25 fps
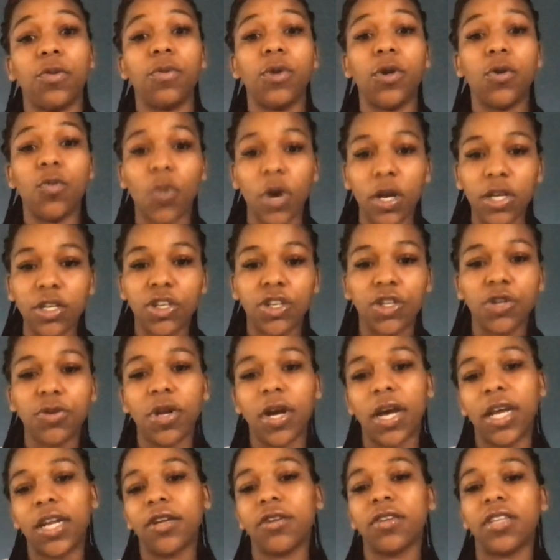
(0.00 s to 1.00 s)
We want you
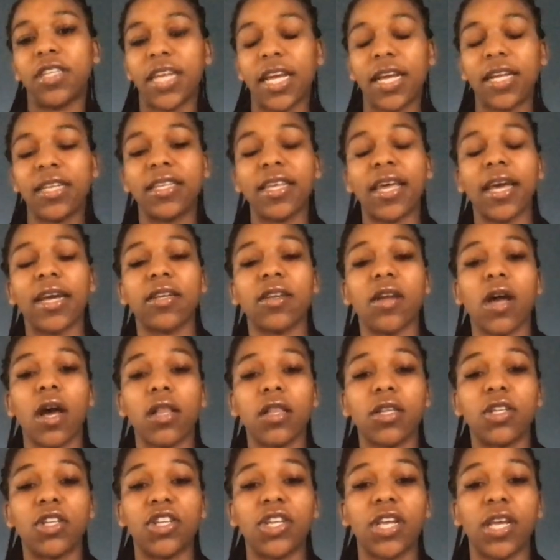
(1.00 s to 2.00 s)
to understand
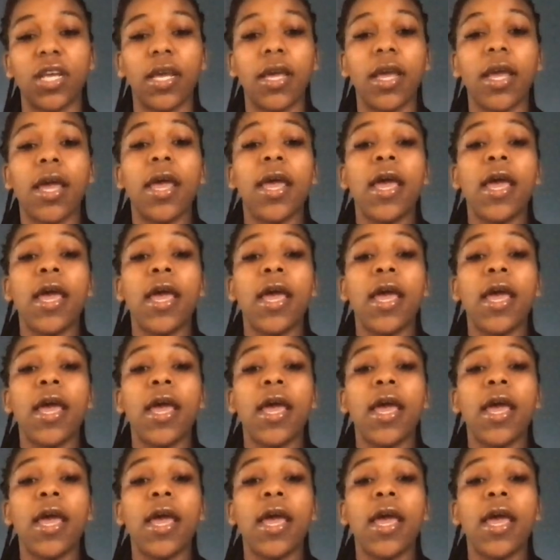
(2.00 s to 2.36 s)
technology,